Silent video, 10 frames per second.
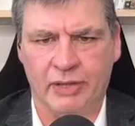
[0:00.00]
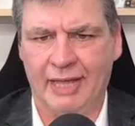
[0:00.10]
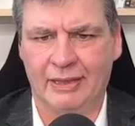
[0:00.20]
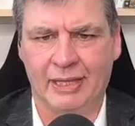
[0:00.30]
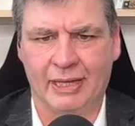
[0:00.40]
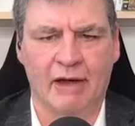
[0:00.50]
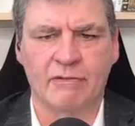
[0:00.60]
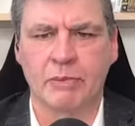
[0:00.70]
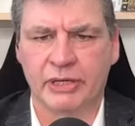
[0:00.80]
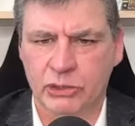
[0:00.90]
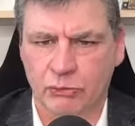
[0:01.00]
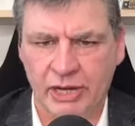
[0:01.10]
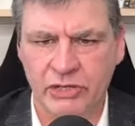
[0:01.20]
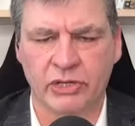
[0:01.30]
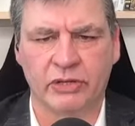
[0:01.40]
that the government has
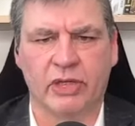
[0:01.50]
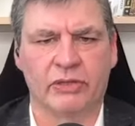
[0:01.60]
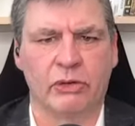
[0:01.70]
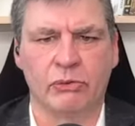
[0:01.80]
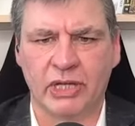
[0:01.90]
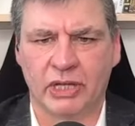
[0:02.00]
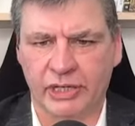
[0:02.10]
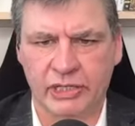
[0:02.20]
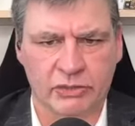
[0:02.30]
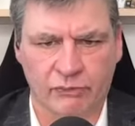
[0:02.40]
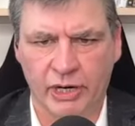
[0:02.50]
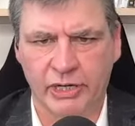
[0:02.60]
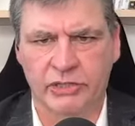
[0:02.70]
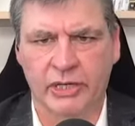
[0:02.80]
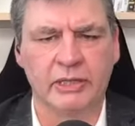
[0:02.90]
raised it, that the utilities have
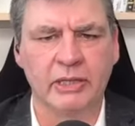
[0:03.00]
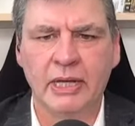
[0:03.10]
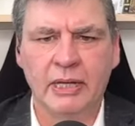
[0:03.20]
raised it,